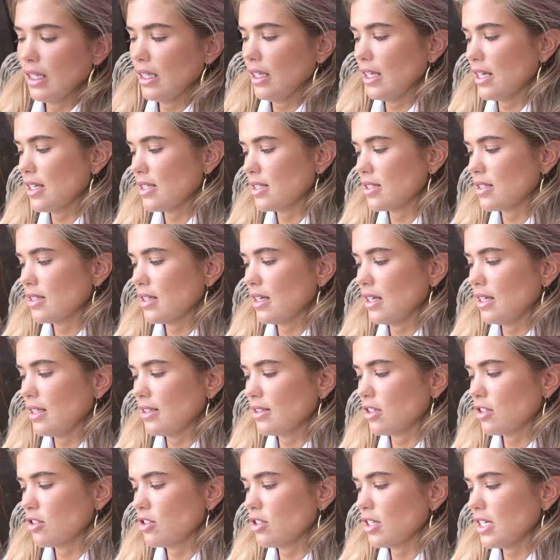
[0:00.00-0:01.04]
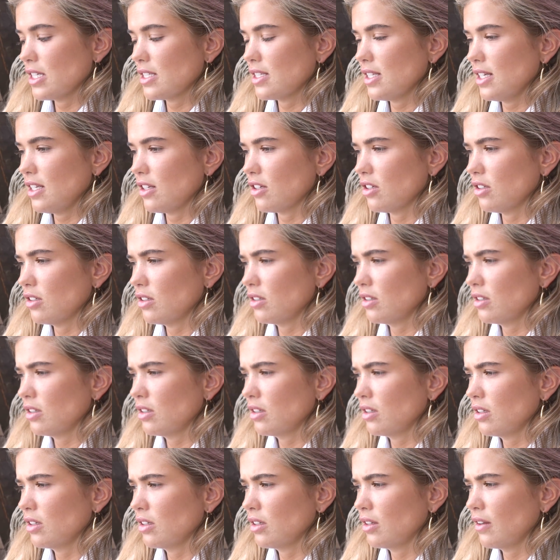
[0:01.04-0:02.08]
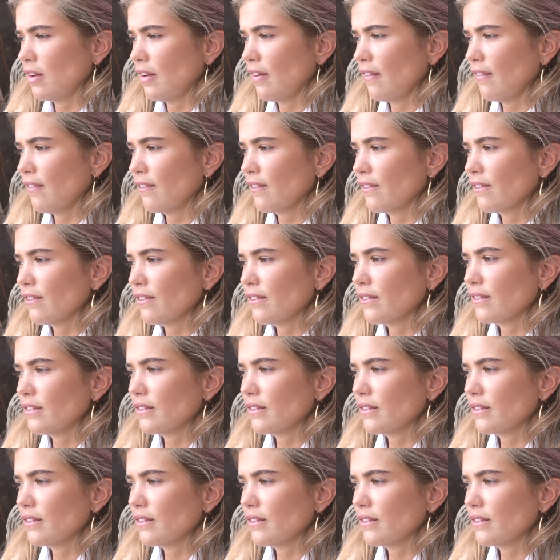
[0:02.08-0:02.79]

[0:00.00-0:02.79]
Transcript: Yes, I'll talk to you later. Yeah.